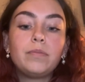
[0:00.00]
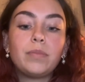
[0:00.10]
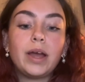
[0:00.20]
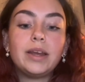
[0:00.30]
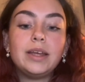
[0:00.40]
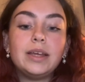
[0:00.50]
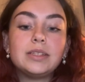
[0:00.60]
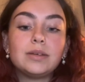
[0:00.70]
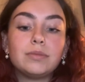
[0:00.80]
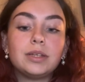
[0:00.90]
but I need
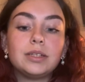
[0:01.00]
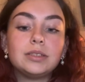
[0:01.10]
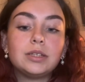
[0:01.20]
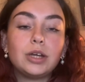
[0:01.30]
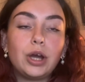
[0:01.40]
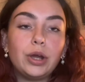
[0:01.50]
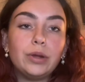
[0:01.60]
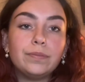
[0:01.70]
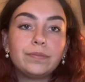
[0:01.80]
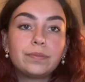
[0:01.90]
something to
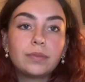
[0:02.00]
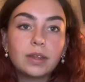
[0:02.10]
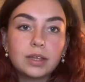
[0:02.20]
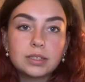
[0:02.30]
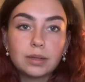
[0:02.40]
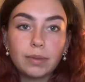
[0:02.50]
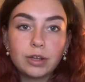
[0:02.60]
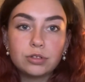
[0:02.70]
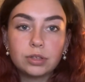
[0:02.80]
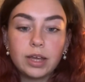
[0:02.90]
go to
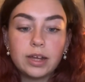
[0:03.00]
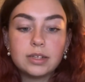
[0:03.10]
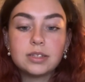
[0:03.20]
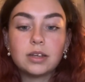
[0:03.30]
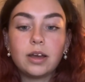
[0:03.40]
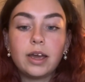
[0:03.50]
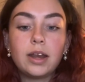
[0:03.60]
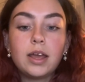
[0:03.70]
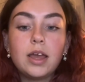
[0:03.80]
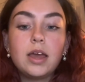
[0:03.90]
match on the inside.
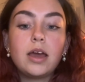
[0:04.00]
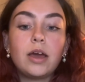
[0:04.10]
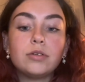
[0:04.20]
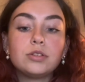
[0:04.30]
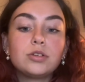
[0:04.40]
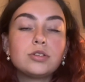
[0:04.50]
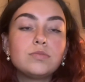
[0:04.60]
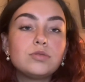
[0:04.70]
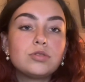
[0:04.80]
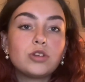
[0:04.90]
I also got
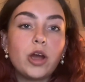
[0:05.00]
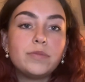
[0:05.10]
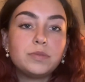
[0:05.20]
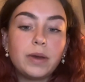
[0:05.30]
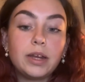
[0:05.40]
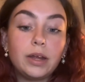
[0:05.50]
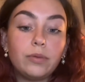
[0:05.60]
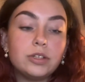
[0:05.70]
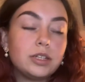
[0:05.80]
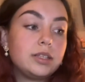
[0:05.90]
some striped bedding,
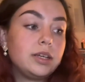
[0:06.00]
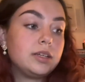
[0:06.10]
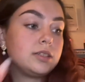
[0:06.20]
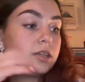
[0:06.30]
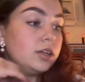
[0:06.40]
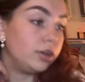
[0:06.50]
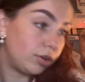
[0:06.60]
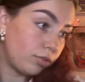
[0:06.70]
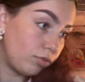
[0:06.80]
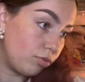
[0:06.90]
which I think is going to look
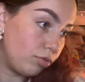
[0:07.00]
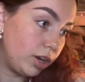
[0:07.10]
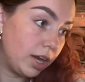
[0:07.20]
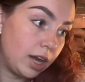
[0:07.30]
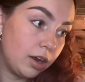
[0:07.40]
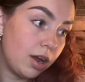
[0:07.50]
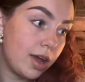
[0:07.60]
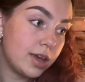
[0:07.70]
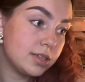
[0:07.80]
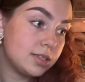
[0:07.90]
really
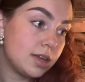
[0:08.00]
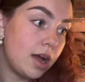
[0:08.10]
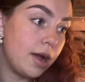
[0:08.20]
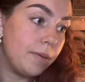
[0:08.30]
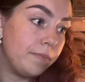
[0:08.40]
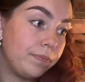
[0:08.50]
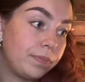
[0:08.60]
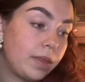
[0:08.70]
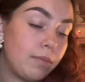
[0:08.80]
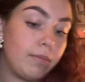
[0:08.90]
nice,
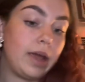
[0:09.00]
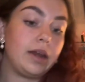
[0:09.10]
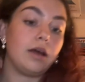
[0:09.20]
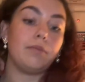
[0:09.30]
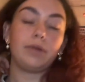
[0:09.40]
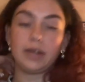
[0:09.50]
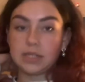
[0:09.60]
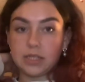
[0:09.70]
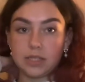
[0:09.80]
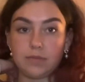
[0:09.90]
made up
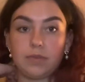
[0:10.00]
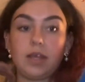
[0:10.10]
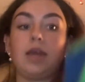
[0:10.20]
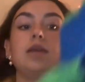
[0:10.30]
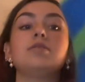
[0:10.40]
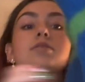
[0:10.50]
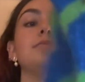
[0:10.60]
into some things.